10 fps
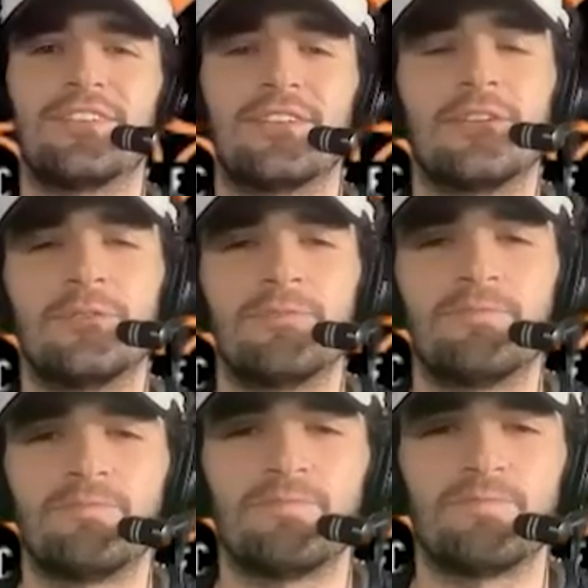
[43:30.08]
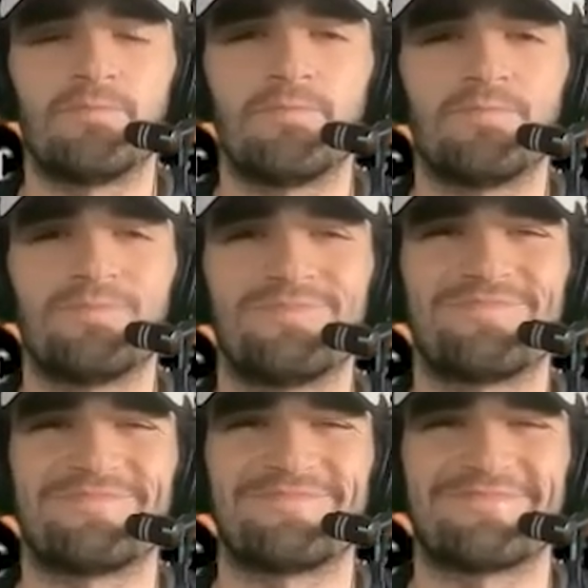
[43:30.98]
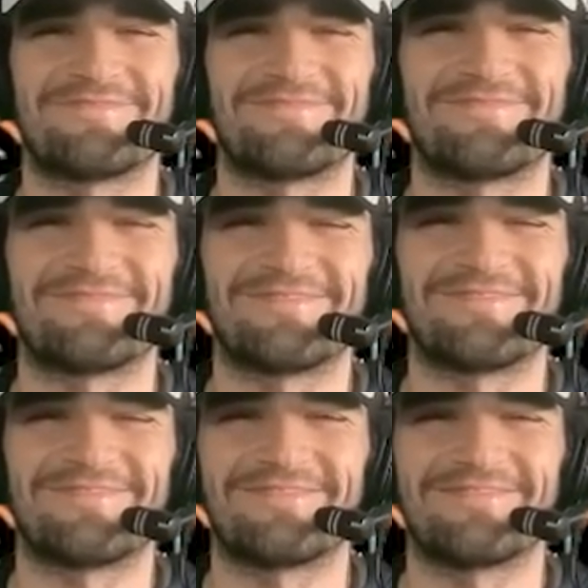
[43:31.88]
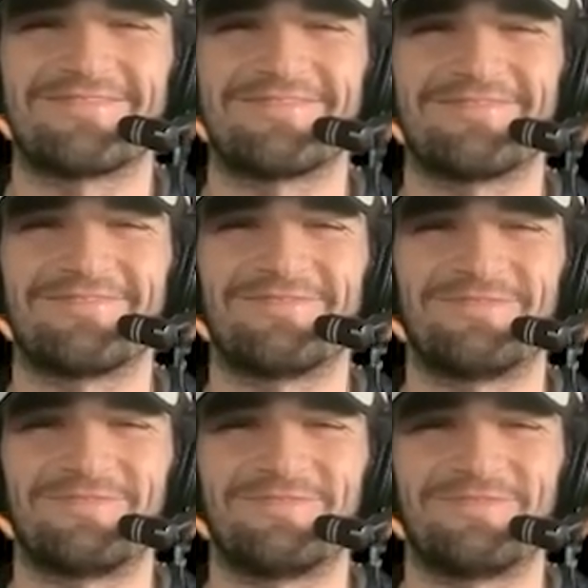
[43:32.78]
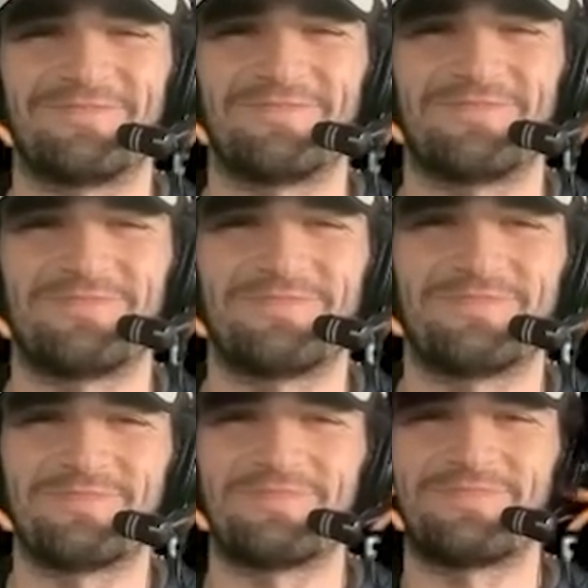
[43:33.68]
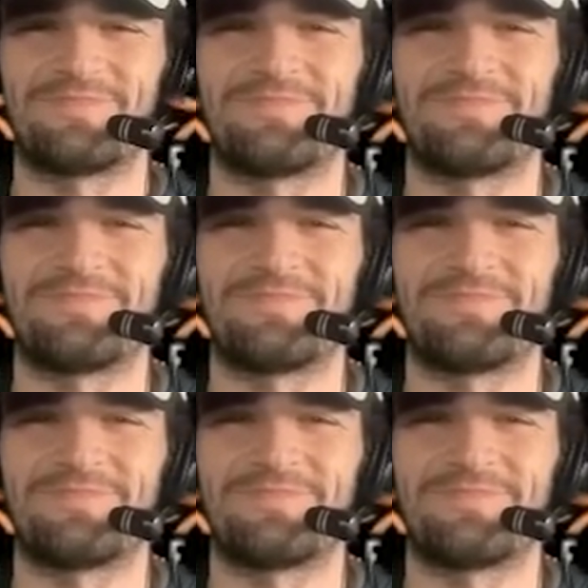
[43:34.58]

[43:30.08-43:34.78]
(silent)